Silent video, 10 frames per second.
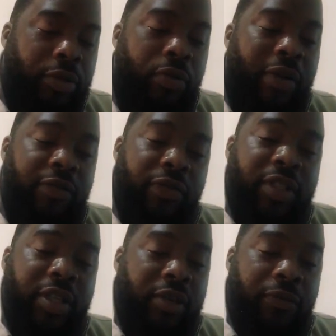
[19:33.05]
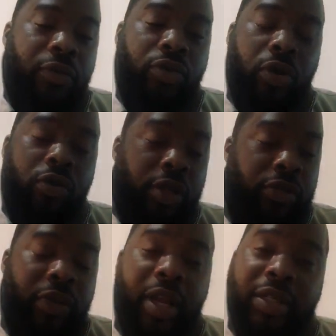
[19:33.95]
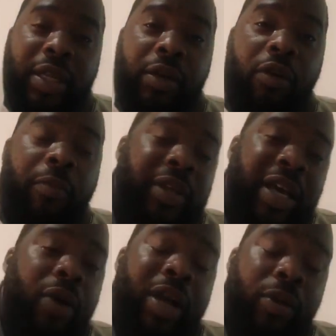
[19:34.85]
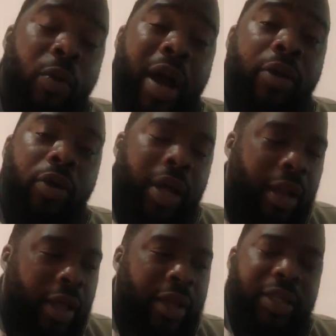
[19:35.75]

oh, I've invested in the future, only to realize that the government had acquired all that land.